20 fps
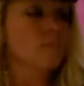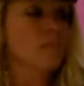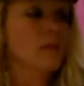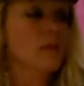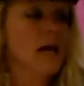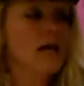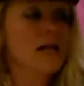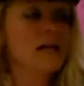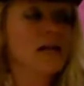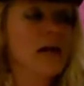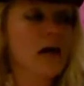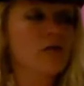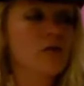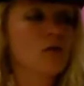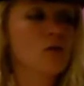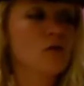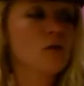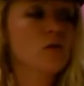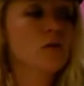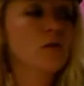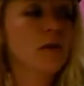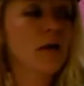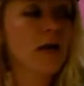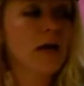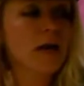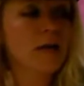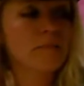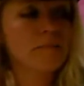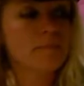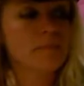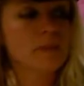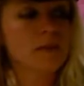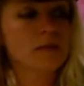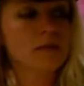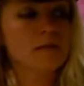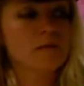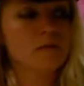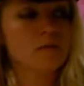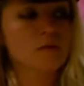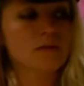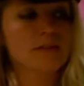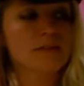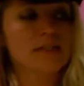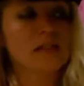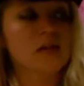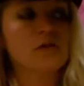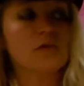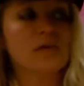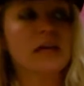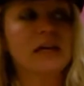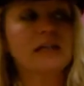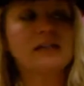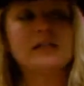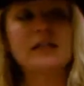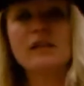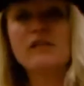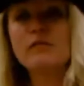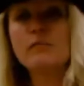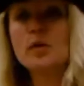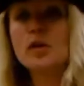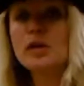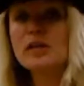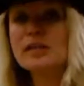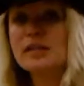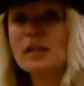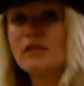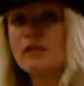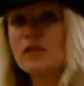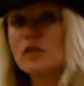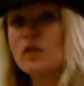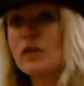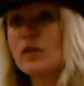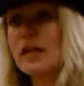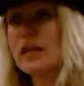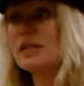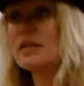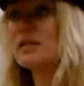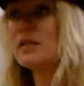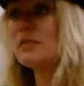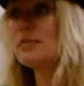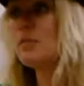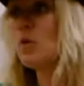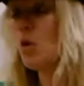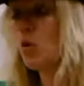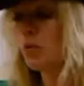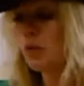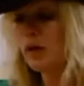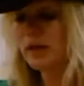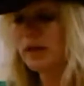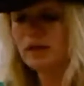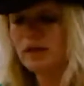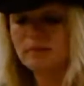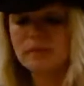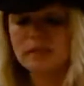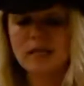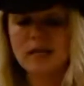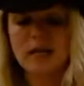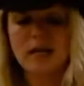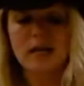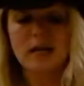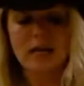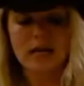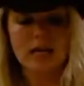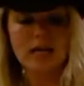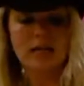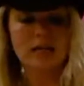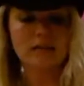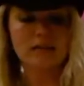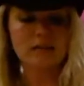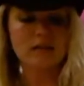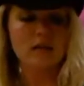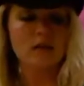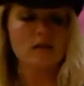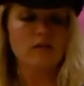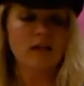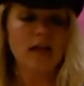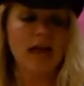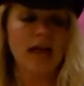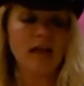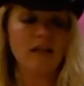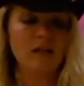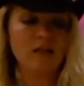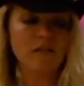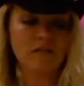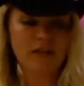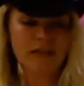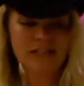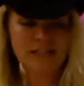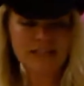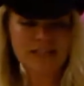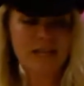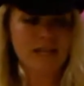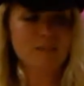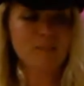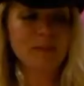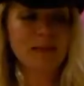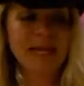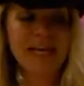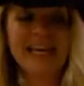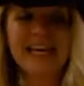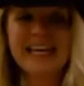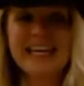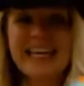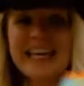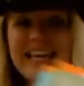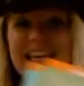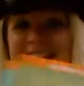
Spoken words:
Another series of books, if you're into Mo Willems, is The Elephant and Piggy.